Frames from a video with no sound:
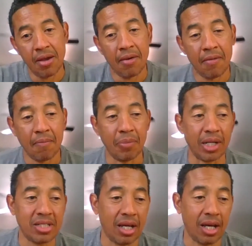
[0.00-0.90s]

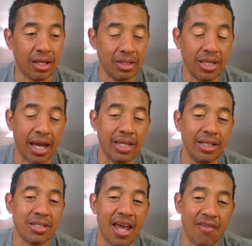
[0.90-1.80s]
But yeah, he
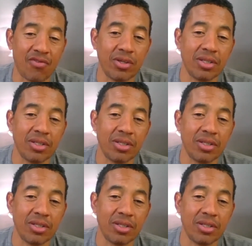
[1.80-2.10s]
gets after it.